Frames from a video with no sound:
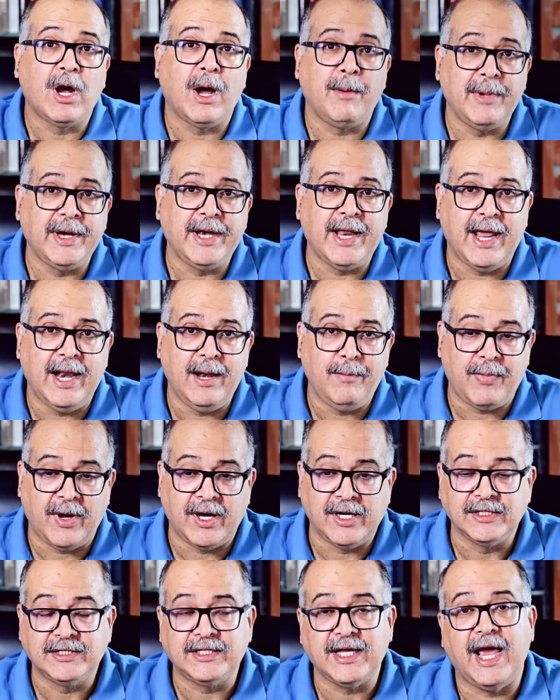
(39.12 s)
come and help
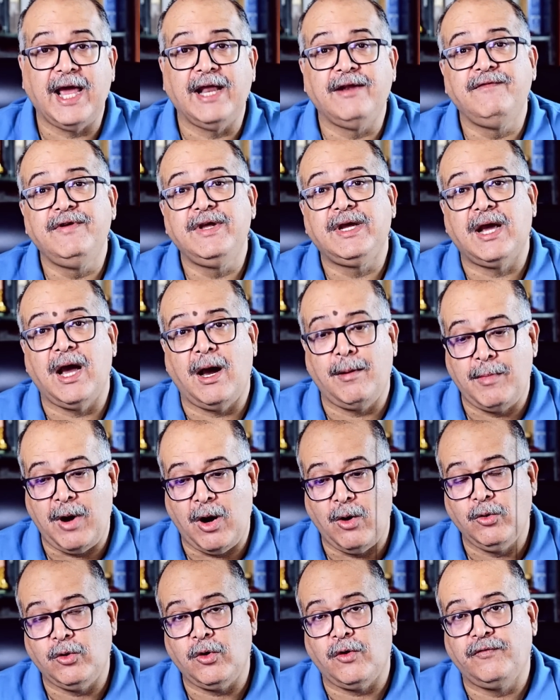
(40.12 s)
us and we come
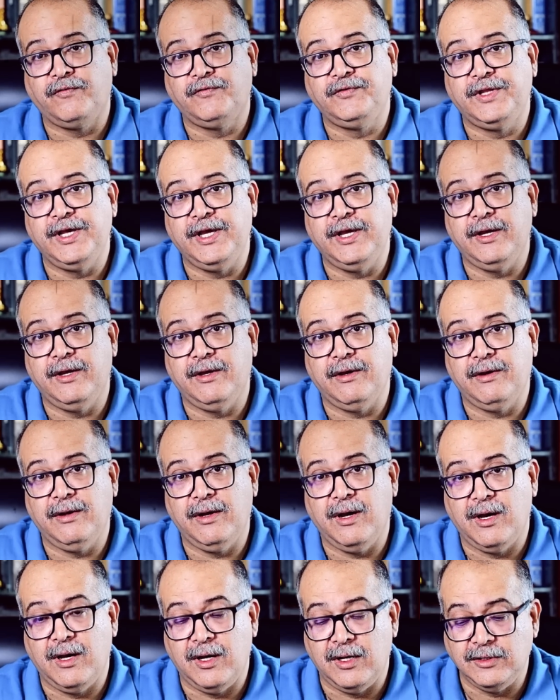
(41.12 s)
out of
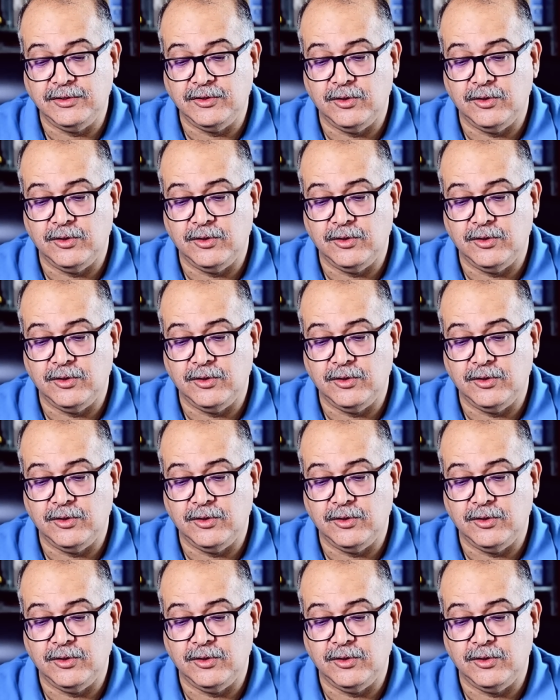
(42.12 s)
the uh,